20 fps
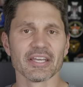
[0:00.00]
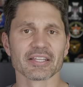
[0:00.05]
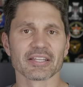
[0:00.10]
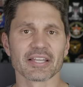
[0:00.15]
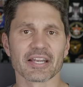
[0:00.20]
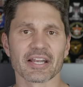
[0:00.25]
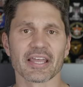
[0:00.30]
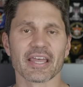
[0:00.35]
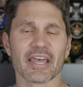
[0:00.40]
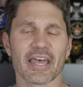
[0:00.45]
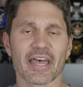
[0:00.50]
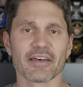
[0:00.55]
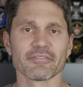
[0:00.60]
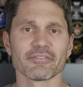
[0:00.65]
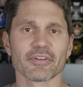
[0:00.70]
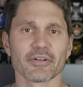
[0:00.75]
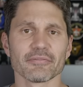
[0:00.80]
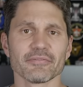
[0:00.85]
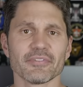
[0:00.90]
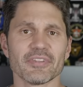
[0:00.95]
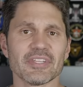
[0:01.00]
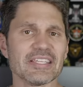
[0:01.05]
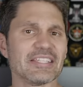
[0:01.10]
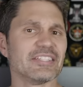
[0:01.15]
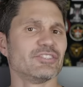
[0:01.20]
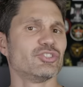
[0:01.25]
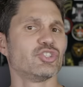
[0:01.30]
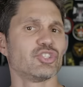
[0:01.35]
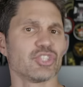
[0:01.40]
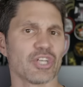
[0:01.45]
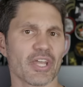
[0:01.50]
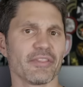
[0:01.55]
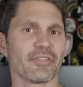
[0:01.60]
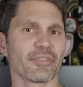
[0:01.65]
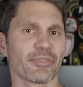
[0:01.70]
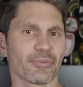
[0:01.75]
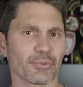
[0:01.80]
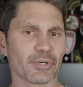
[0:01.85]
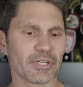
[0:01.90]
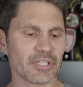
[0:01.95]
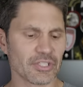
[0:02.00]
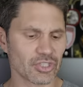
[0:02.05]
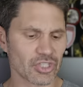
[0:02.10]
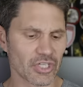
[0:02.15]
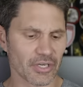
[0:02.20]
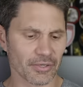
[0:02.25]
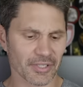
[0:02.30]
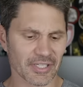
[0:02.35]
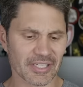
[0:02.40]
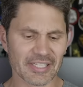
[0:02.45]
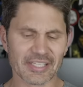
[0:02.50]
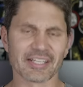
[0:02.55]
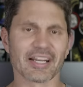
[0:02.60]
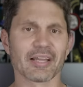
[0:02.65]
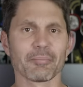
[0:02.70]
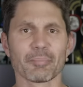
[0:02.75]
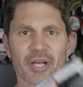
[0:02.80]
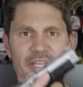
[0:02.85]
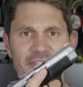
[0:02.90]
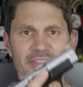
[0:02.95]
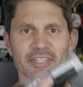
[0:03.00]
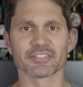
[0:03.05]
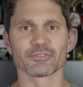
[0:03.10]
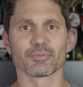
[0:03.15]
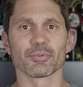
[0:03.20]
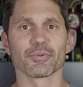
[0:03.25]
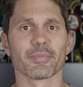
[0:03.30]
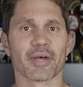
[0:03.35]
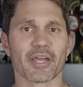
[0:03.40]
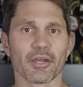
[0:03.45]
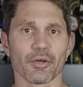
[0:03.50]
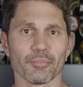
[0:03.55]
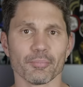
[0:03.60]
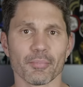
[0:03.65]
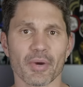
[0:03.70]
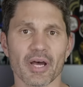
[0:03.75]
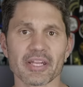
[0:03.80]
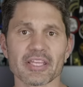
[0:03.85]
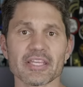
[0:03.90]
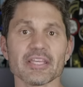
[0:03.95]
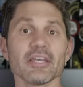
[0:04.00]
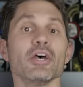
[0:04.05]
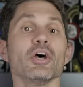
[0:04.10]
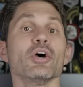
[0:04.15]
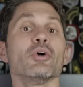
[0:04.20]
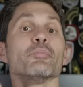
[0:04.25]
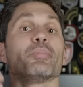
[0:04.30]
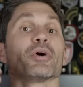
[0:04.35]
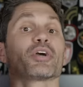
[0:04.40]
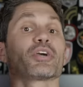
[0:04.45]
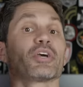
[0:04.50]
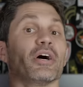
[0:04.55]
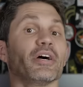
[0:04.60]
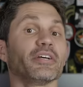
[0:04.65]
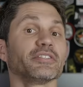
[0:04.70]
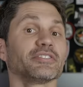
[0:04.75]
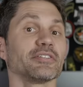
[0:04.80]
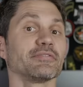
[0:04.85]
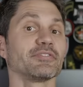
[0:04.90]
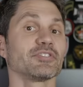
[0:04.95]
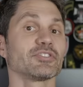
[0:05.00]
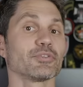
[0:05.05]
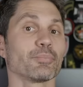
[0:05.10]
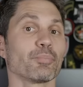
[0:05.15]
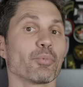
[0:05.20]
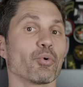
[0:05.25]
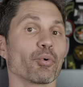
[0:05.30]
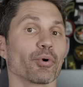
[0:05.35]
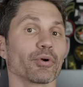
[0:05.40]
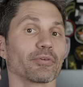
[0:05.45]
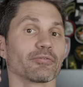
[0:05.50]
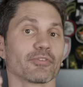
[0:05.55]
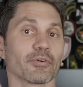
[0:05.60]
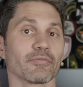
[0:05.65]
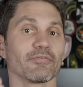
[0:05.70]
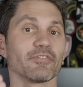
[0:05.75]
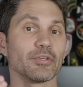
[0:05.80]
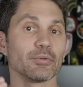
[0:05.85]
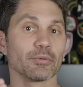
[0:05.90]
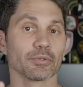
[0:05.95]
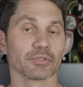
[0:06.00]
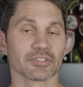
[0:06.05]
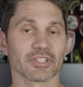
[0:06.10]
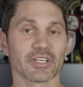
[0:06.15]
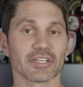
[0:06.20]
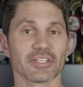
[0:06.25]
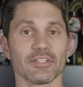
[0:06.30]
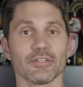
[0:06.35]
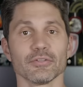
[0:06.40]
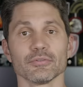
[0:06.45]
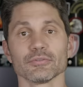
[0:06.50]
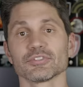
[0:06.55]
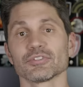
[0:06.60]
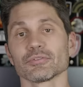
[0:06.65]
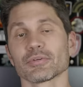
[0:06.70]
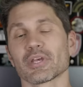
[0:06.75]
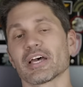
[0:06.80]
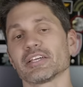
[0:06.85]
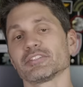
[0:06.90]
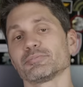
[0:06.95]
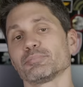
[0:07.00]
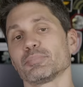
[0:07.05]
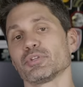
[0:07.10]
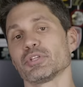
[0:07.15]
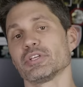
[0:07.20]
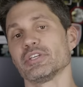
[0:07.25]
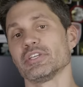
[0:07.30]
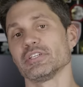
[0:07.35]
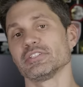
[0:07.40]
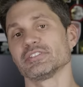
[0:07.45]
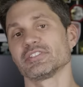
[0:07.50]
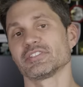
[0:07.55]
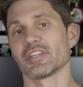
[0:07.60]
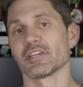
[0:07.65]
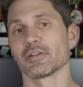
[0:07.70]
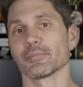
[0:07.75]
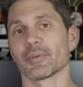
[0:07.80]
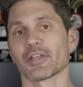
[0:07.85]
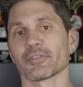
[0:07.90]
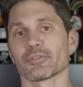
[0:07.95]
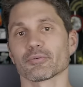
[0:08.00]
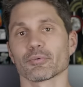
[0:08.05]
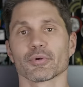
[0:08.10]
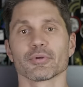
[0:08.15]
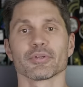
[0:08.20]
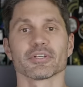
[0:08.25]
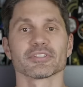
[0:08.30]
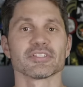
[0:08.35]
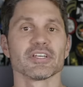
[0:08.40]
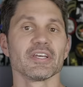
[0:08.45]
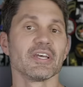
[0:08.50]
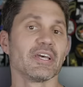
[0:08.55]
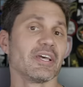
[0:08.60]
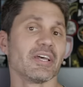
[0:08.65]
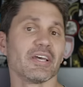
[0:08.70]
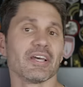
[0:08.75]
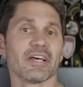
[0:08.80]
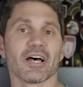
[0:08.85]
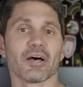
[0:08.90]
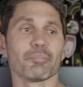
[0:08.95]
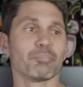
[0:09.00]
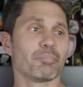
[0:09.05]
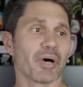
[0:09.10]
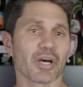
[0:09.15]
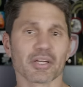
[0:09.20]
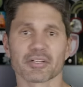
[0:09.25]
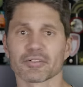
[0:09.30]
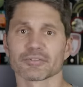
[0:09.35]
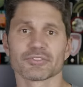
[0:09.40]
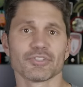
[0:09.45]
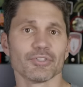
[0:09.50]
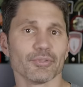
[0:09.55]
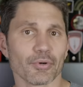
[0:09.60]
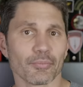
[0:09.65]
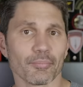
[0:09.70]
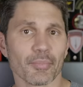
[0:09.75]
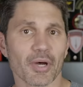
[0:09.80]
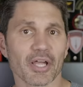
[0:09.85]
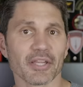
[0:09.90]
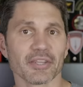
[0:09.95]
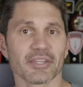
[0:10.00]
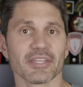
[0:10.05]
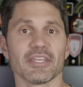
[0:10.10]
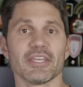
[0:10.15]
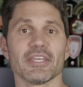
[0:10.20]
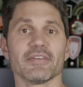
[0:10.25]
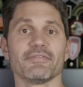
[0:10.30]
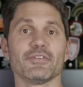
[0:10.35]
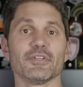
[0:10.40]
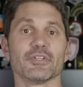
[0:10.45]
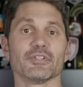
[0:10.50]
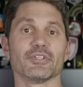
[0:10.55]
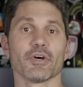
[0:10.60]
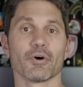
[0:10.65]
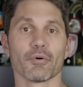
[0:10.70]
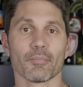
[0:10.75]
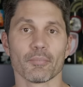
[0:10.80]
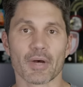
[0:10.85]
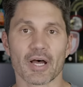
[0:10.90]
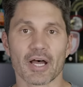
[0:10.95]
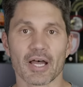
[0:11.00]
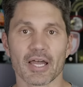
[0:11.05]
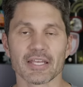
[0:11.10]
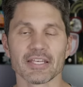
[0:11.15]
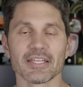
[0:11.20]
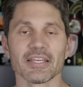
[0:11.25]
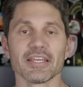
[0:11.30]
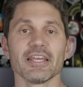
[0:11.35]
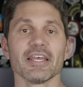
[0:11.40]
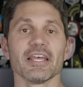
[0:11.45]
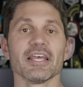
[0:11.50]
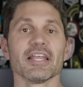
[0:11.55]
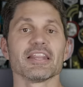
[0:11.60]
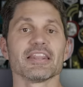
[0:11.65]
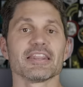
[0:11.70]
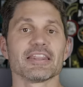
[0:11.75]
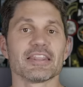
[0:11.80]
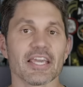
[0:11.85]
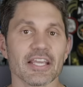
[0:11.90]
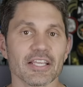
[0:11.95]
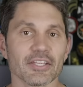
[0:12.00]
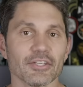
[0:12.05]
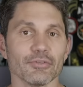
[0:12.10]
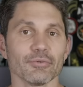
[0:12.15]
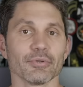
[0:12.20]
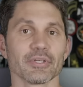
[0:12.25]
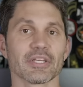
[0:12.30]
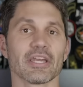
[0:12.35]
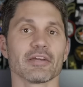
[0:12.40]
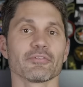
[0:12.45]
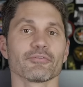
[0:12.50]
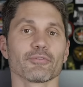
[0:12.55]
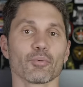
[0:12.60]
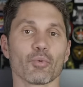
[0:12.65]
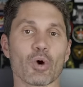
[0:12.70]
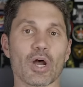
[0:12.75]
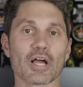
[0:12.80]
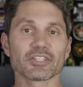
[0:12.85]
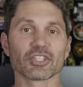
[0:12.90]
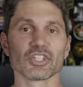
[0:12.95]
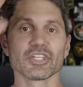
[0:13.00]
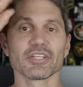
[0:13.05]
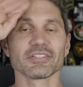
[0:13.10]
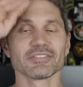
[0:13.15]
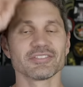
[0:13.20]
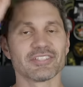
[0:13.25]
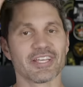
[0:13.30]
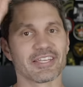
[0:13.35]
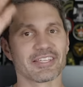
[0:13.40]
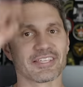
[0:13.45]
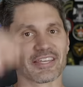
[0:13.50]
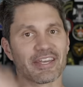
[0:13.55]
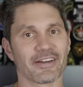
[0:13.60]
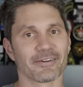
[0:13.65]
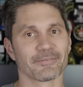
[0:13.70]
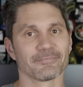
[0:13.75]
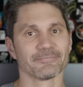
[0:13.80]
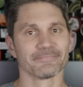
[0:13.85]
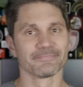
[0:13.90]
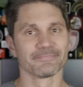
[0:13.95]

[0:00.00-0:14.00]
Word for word: that I have of the Gen three Cherokee, and I bought this with my own money because of support from viewers like you. So guys, please think about throwing us a buck or two a month if you don't mind. Thank you again for watching. Take care.